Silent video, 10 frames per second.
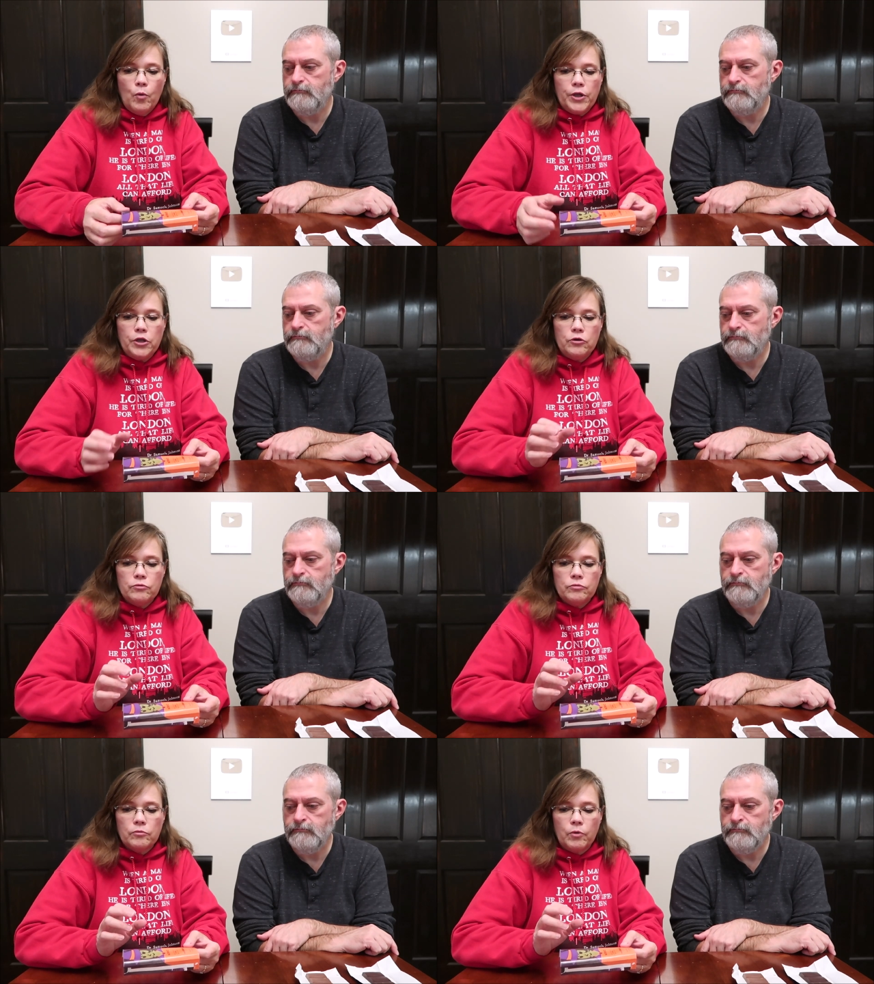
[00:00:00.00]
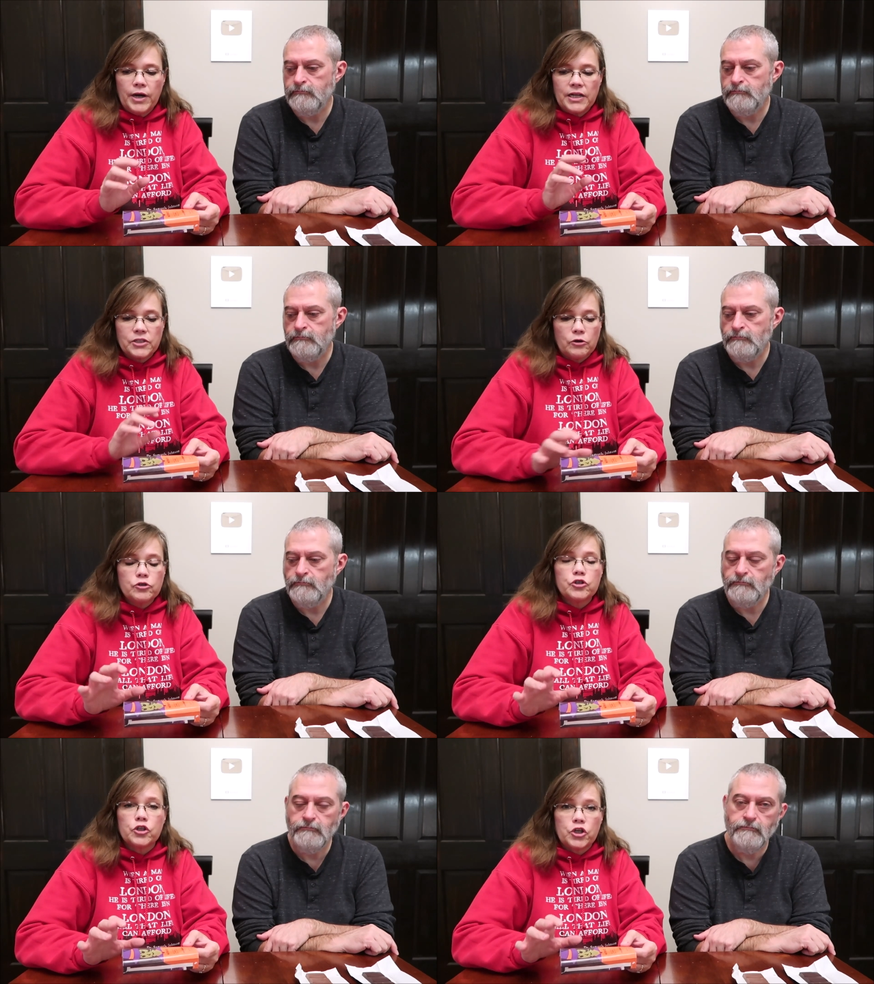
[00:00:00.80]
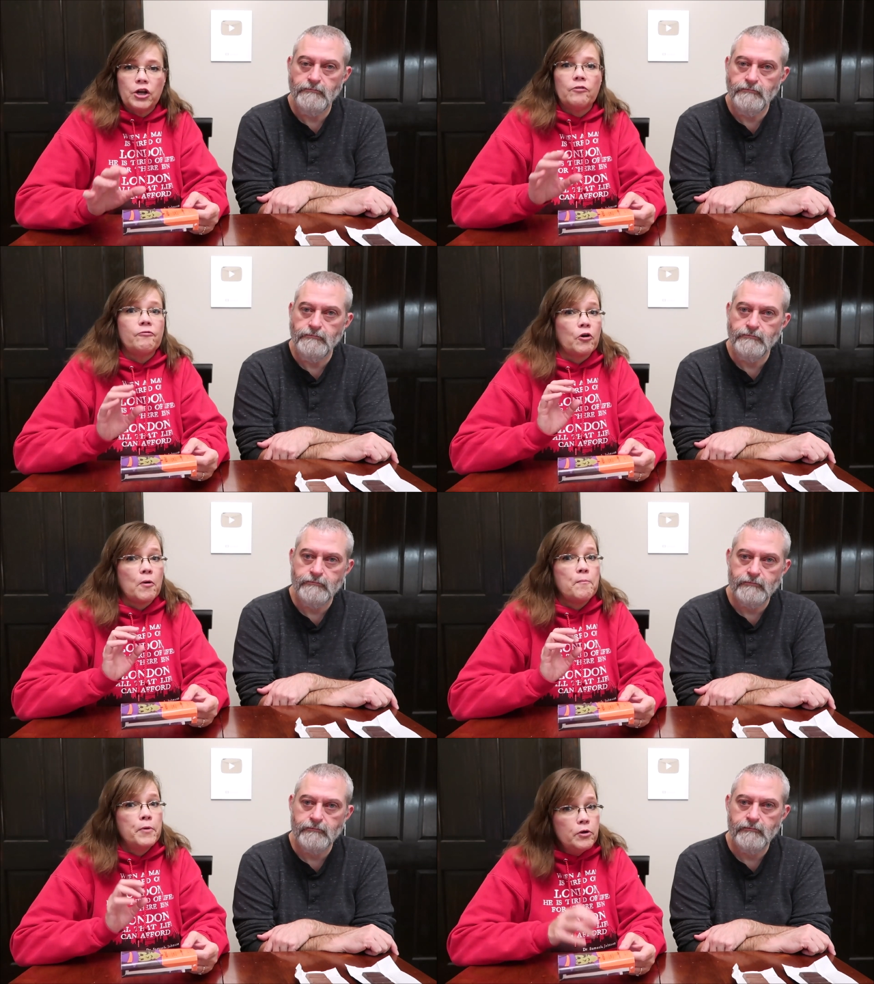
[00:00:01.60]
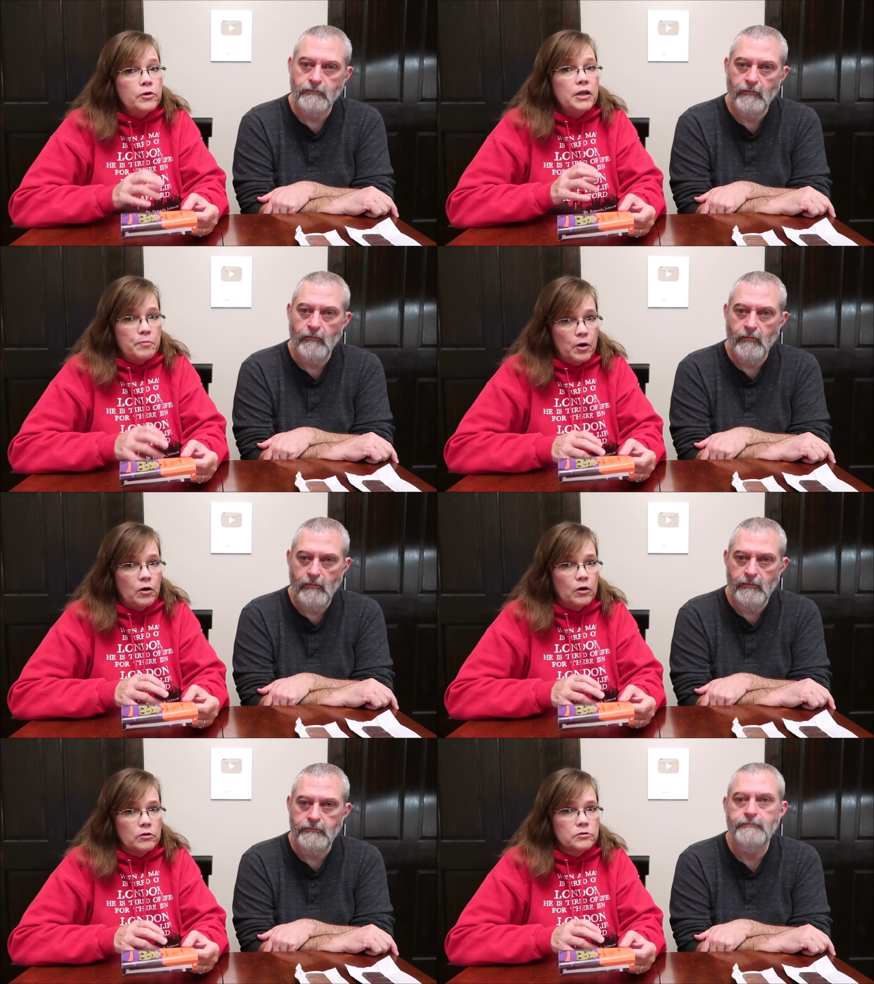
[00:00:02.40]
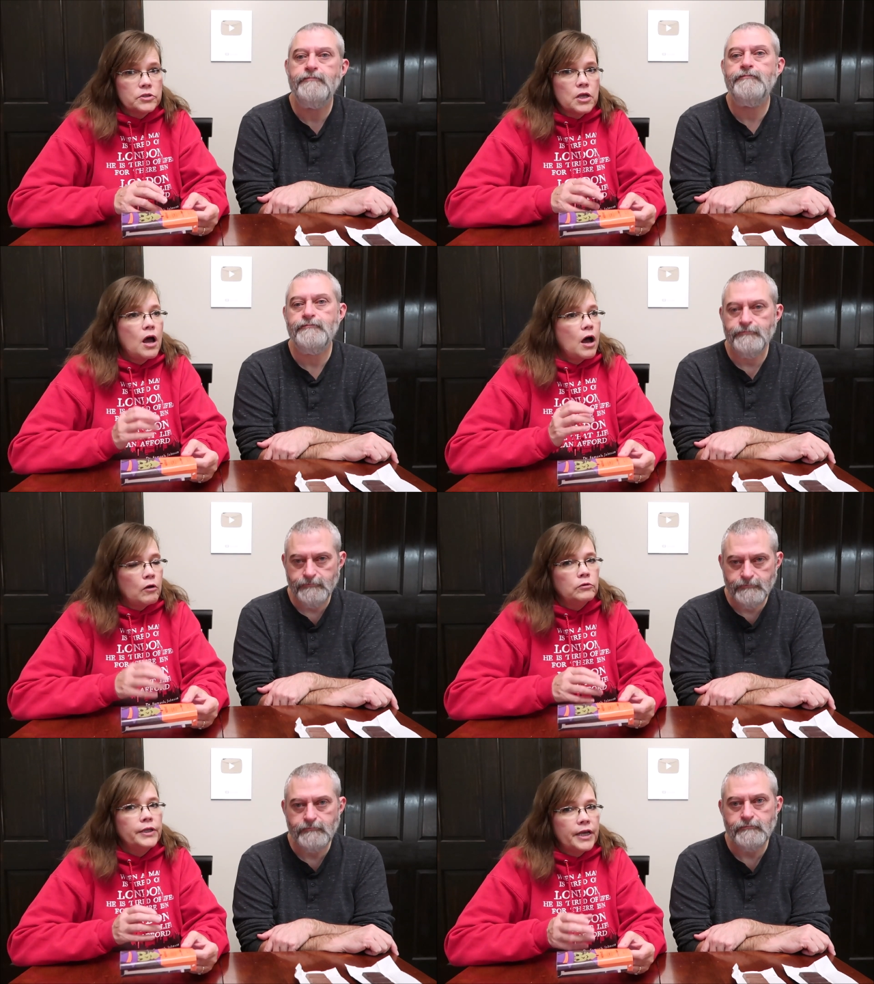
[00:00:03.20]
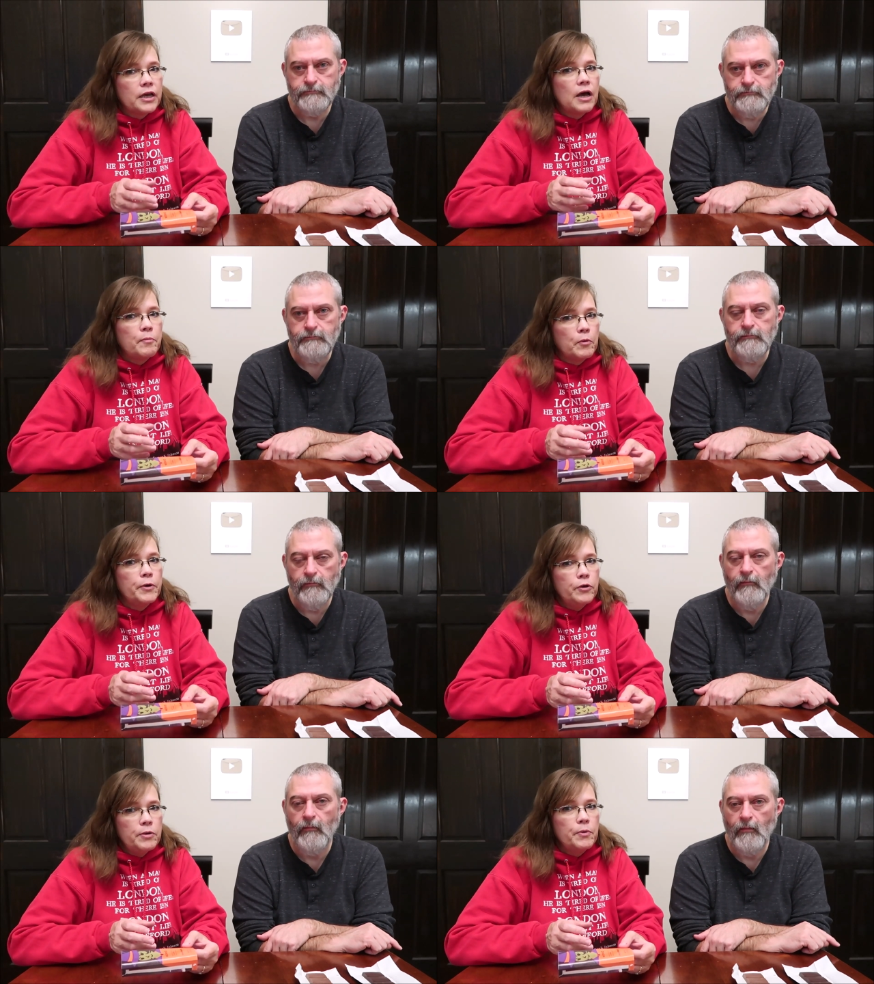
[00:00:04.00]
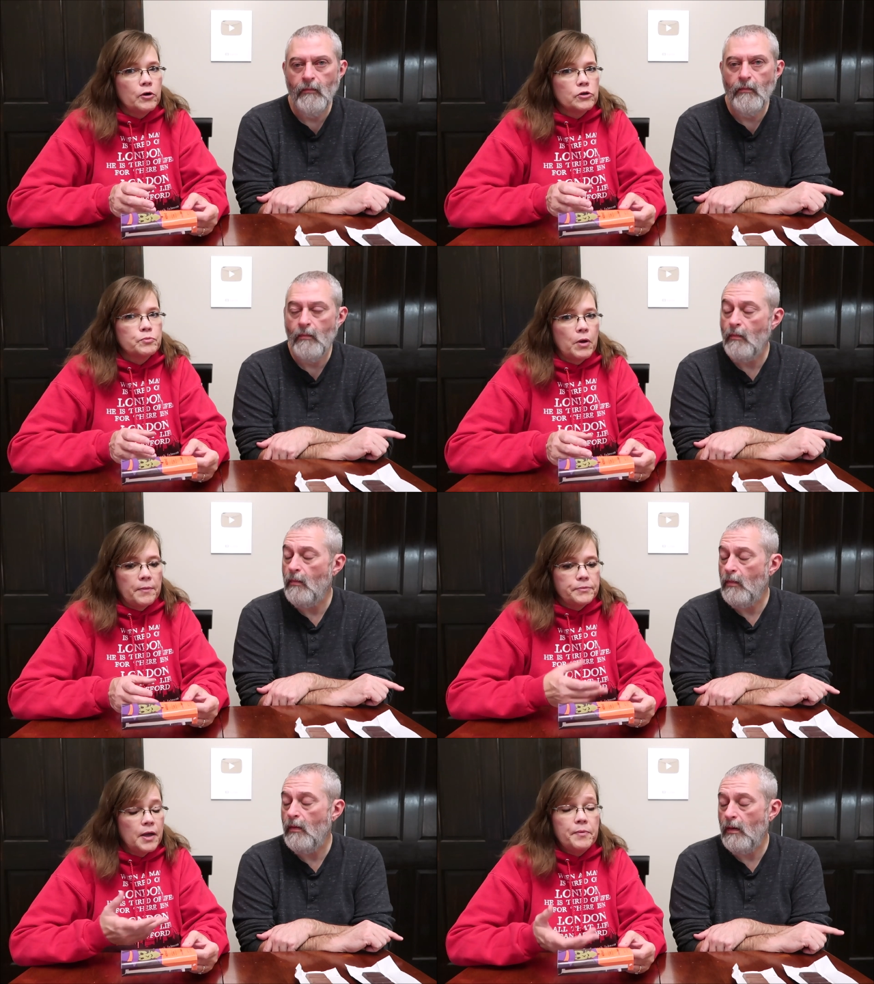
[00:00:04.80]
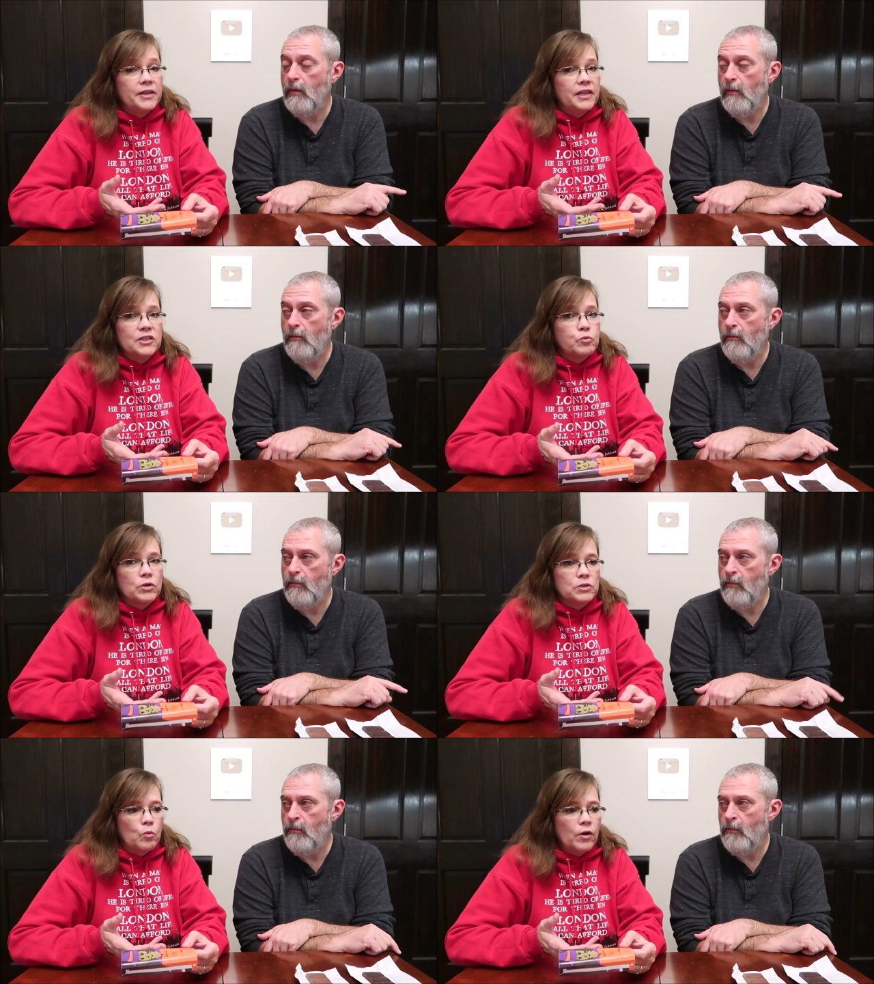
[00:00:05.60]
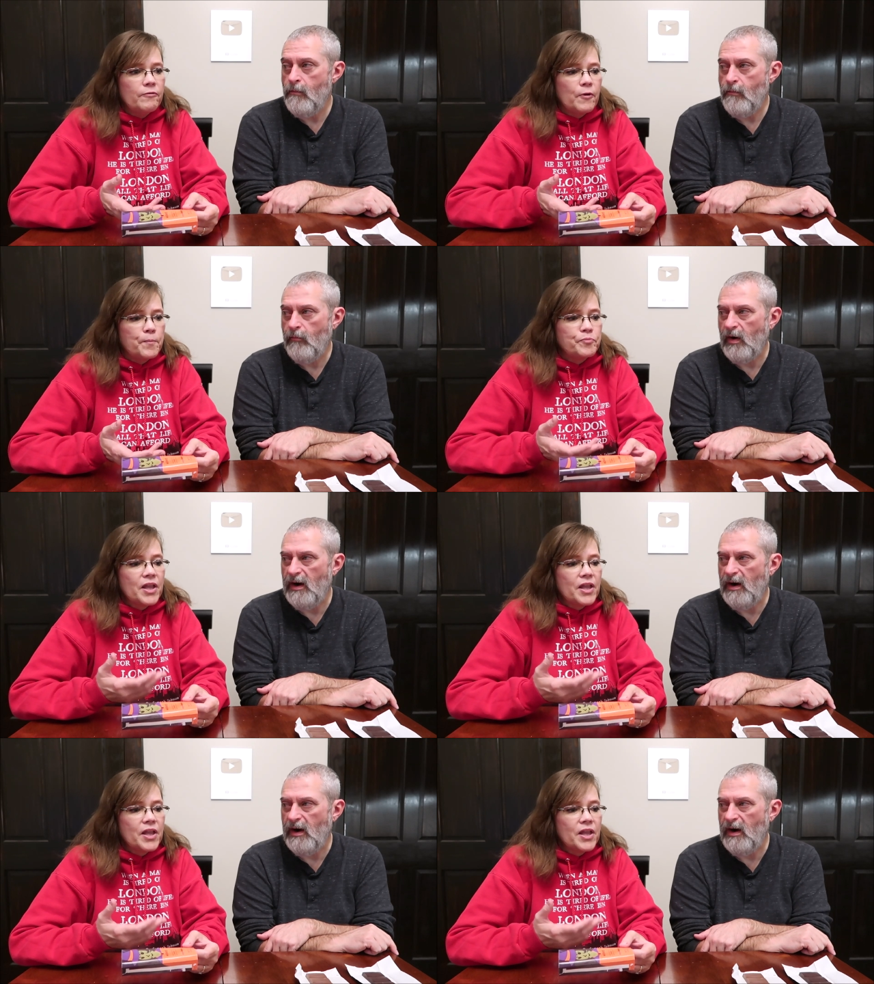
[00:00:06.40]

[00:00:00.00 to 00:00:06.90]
Speaker 1: when you when I searched the channel for Moodibars, only a couple Moodibars popped up, and this wasn't one of them.